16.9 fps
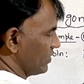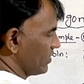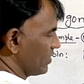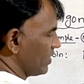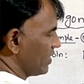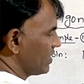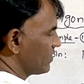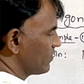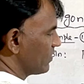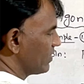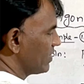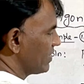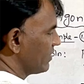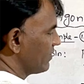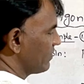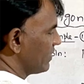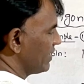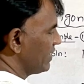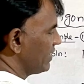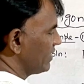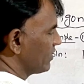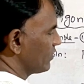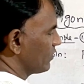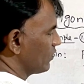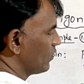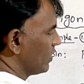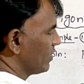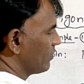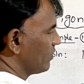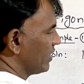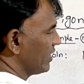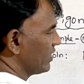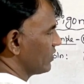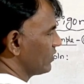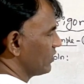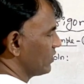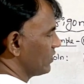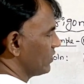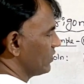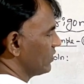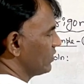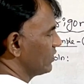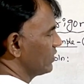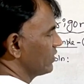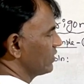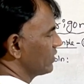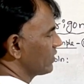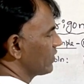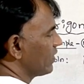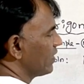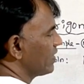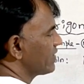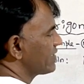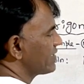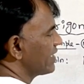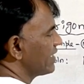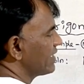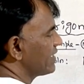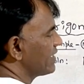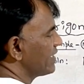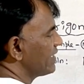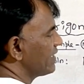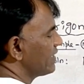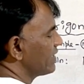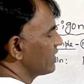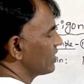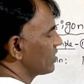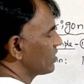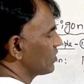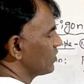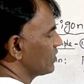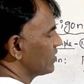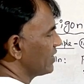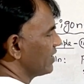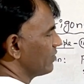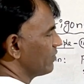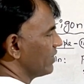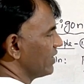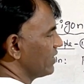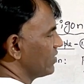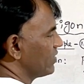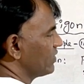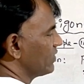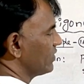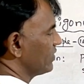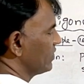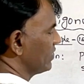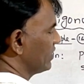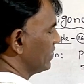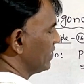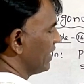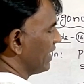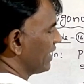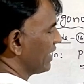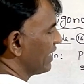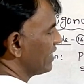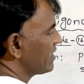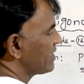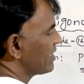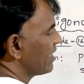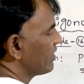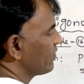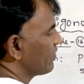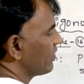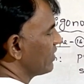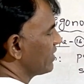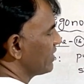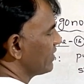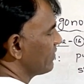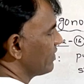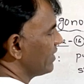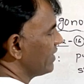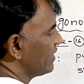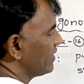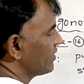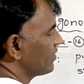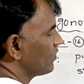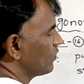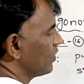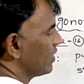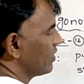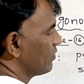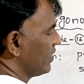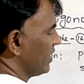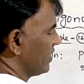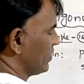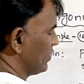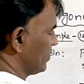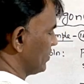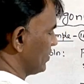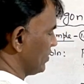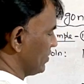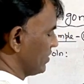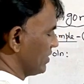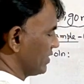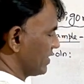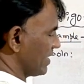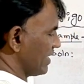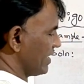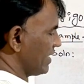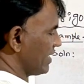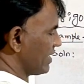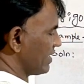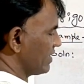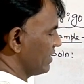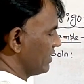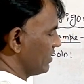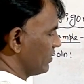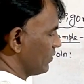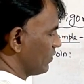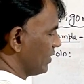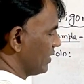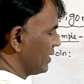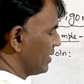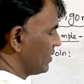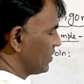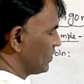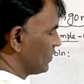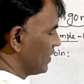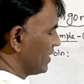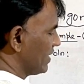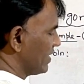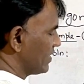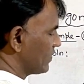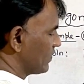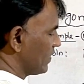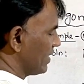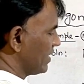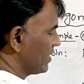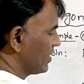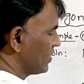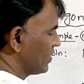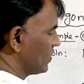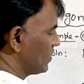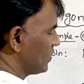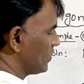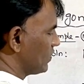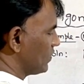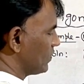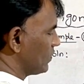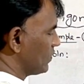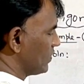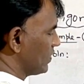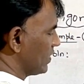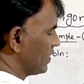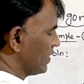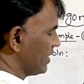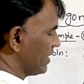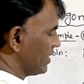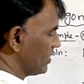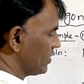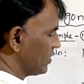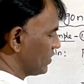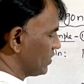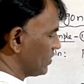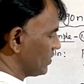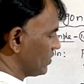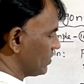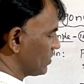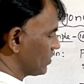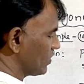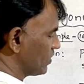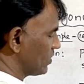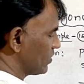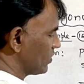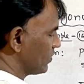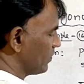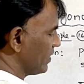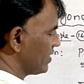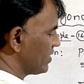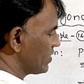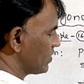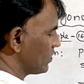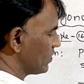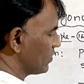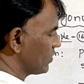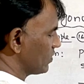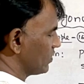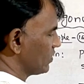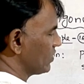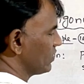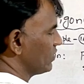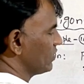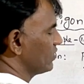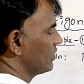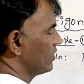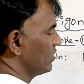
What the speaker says: Cos 45, 1 by root 2. Cos 30, root 3 by 2. Again sine 45, 1 by root 2. Clear? 1 into 1 is 1. 2 into root 2 means 2 root 2.